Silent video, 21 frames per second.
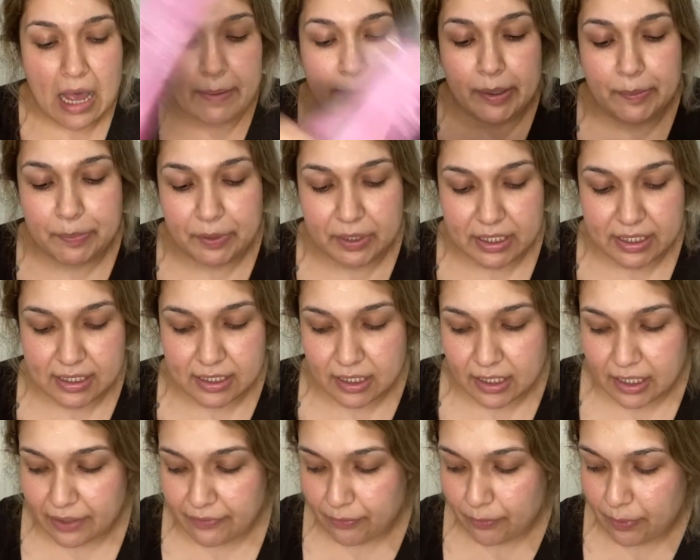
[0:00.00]
let me put this in a
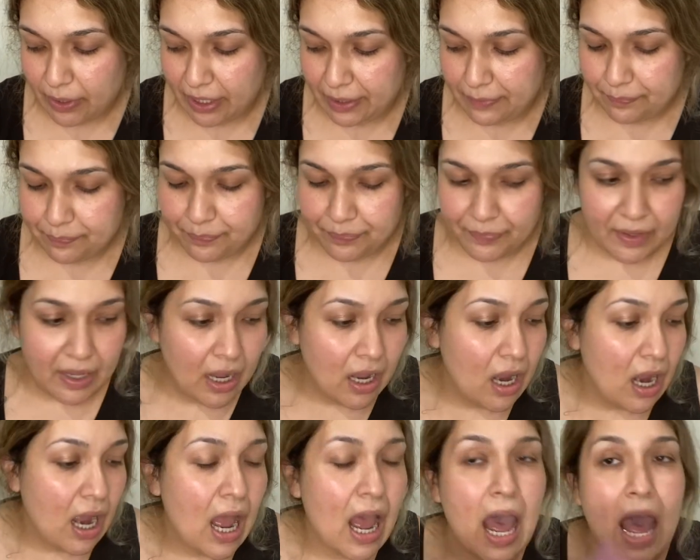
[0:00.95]
giveaway.
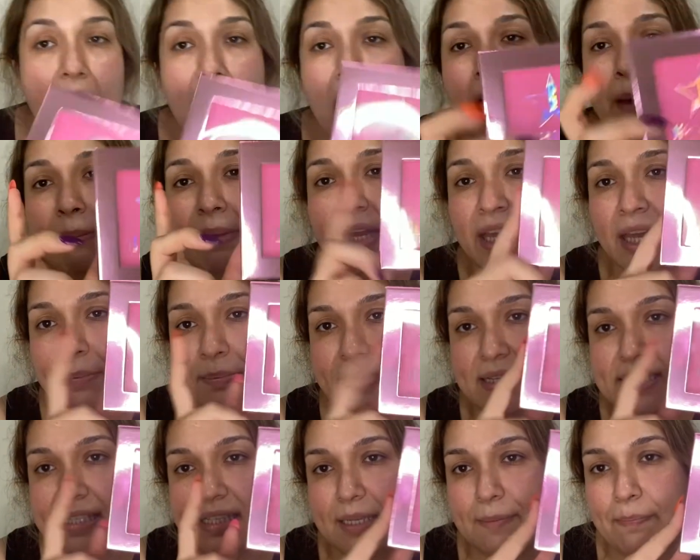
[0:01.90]
I'm gonna keep
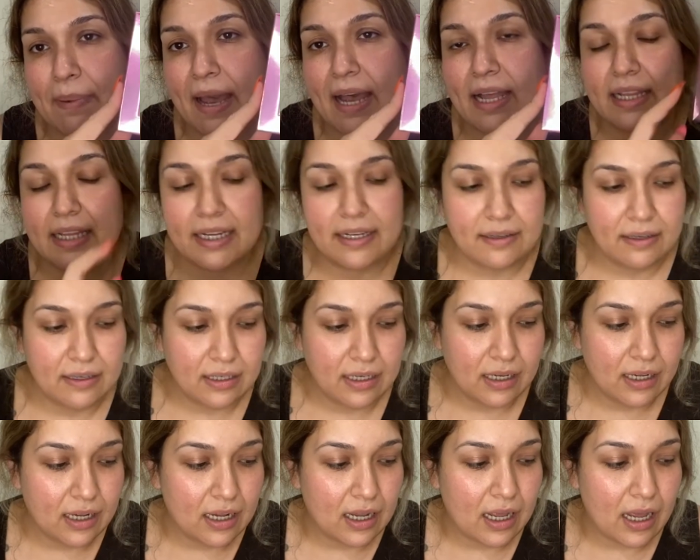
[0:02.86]
the Z palette.
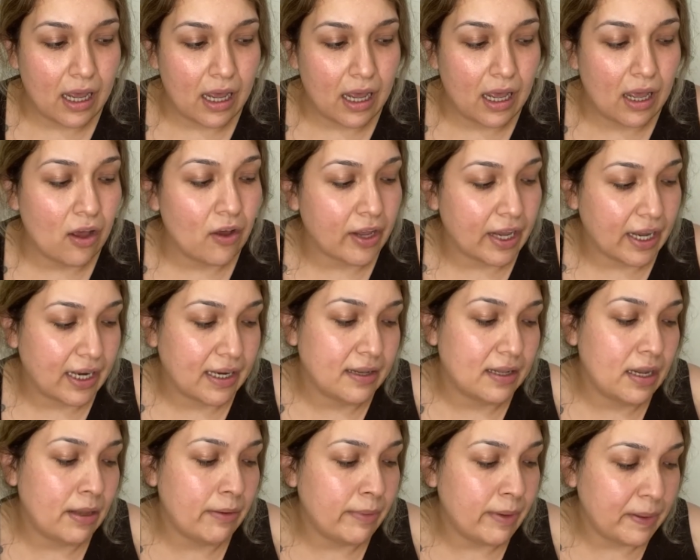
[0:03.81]
Okay,
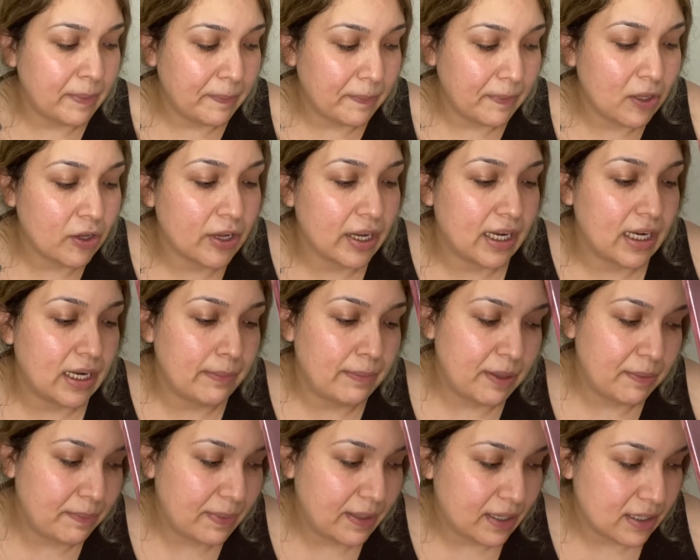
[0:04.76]
let
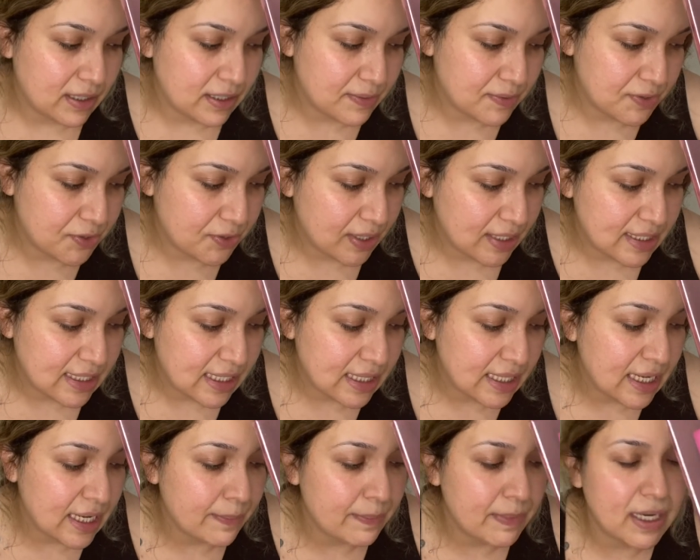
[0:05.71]
me be honest with you guys. I
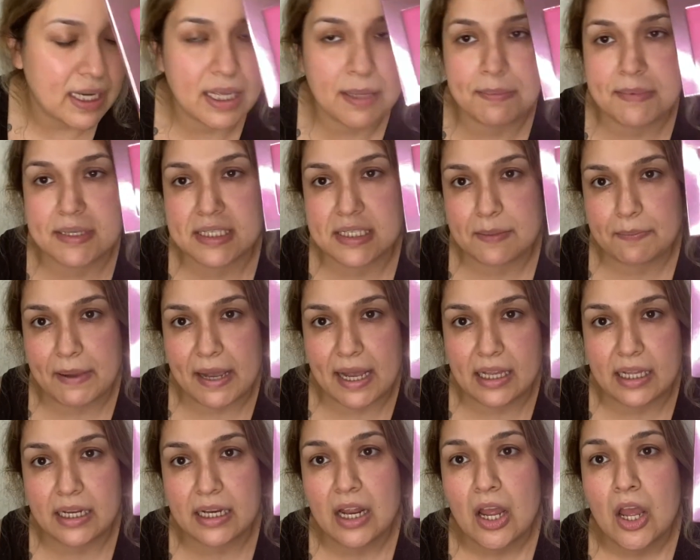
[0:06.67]
think I'm gonna keep the Z
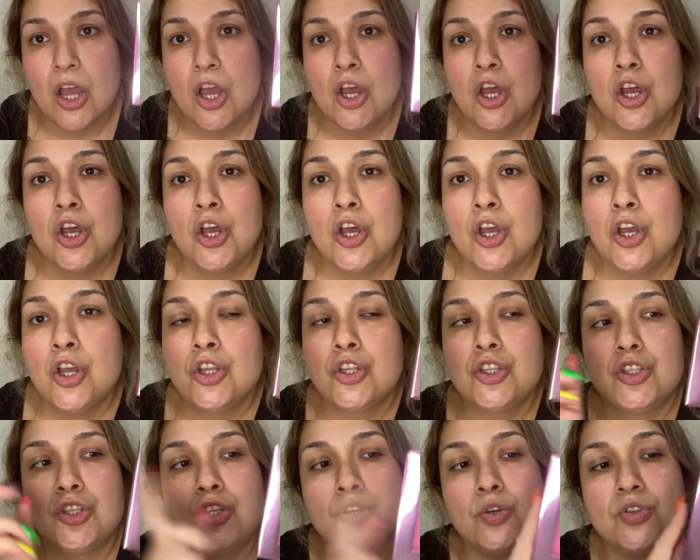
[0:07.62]
palette
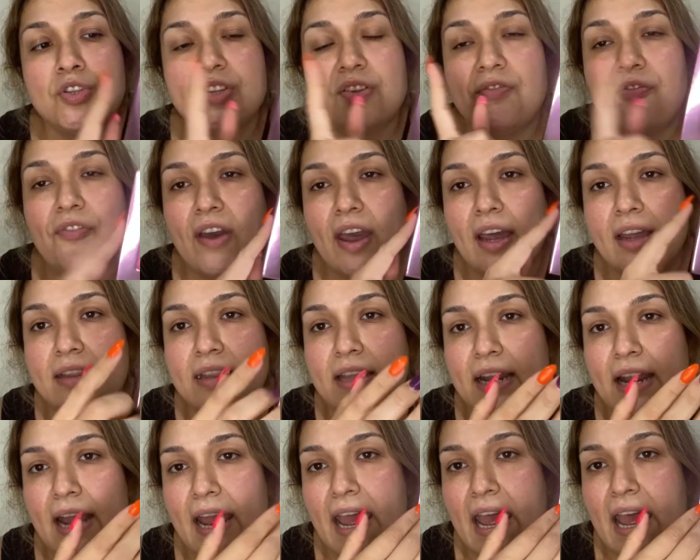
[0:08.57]
due to the fact that
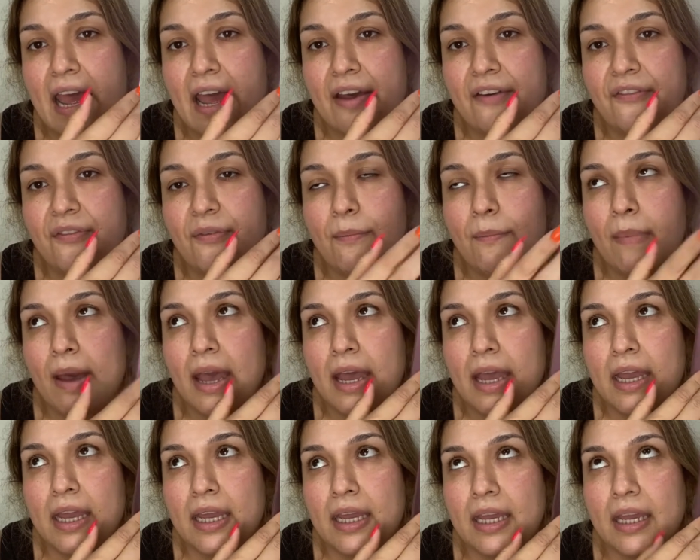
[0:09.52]
I have
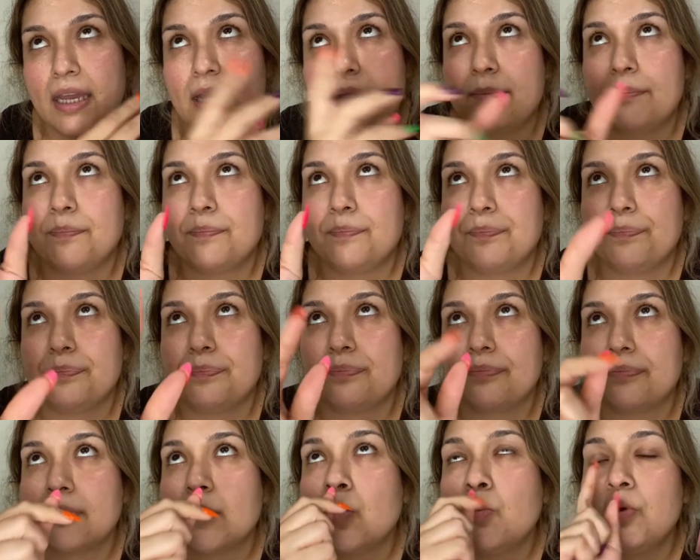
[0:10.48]
my
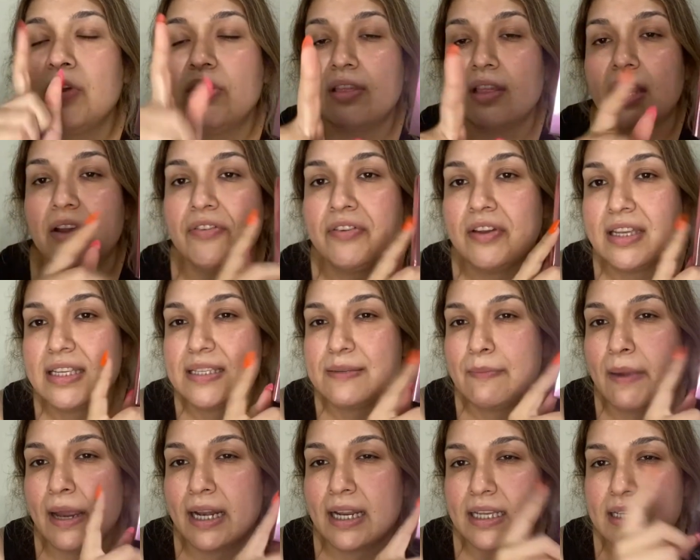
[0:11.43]
With Love
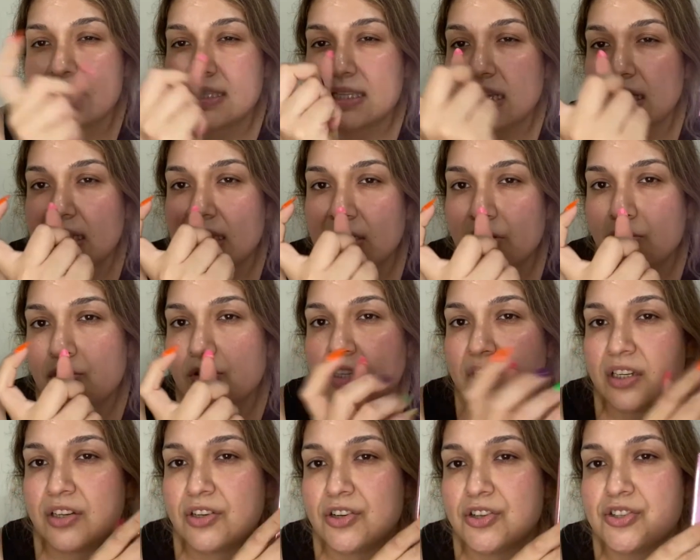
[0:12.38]
Cosmetics like little
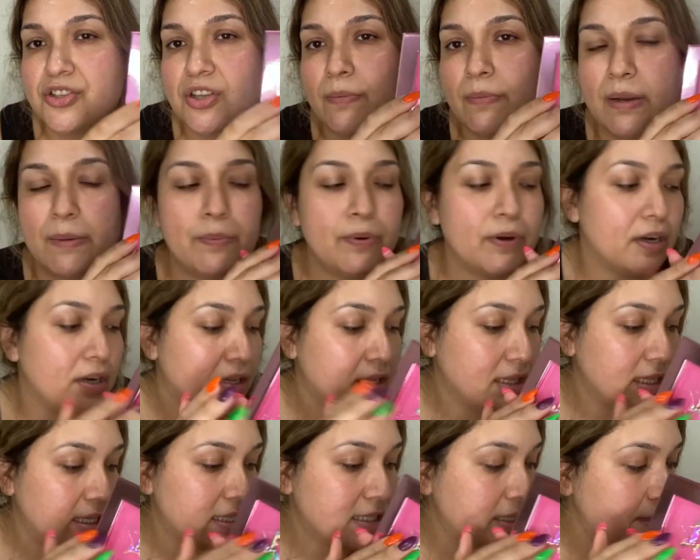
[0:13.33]
glitter. So I'm gonna put it
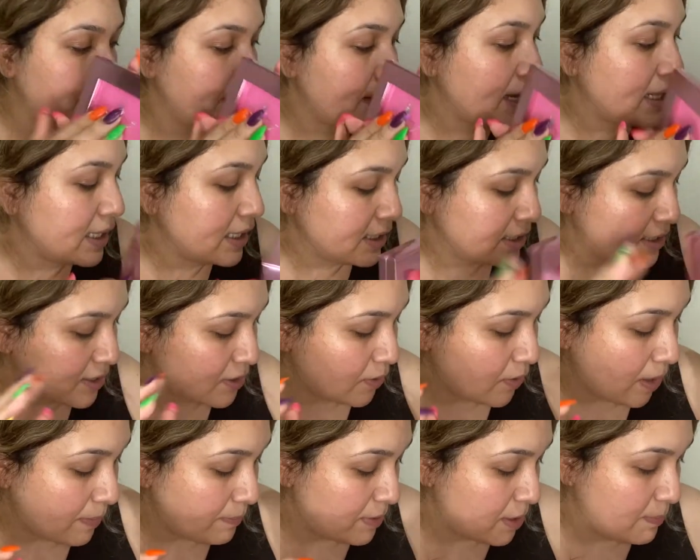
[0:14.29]
on this Z palette.
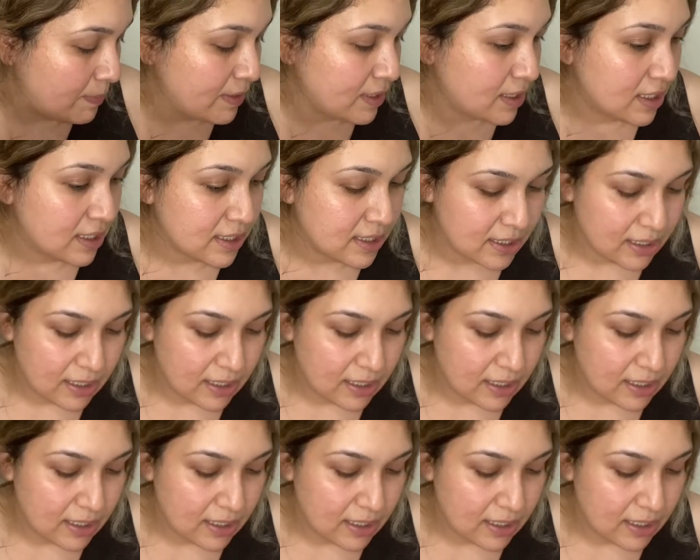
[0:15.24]
So I'm keeping this.